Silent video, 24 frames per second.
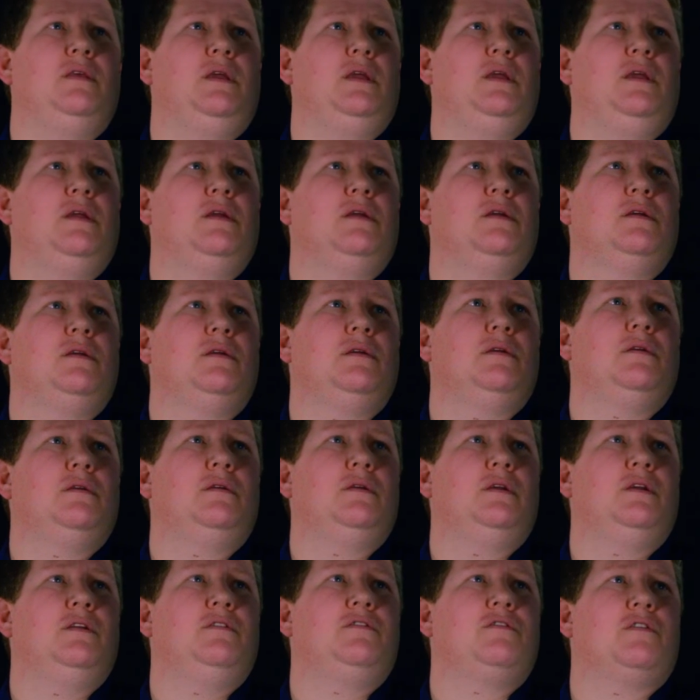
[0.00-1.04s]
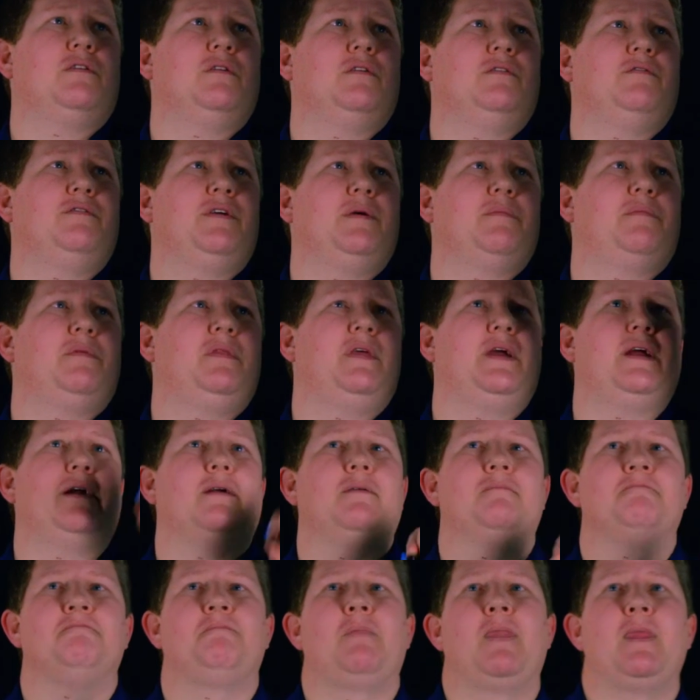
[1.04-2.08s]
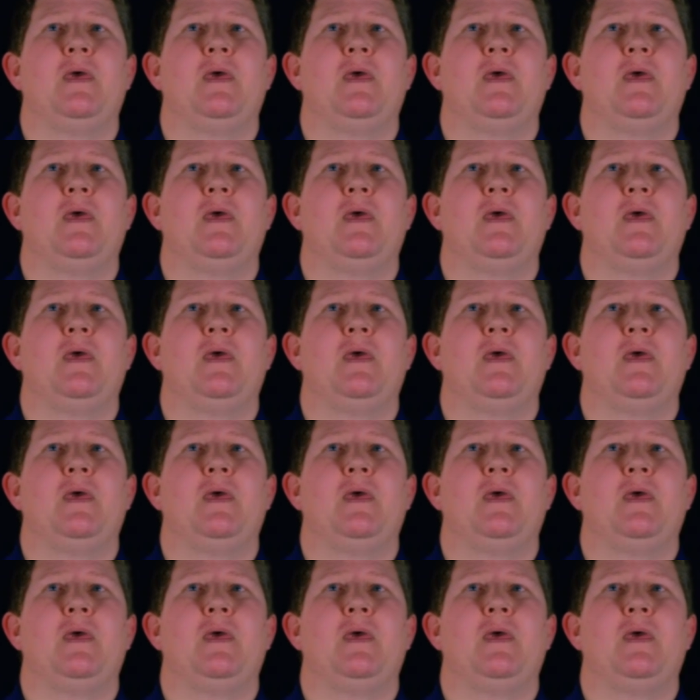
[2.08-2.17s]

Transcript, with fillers: the internal V I P there.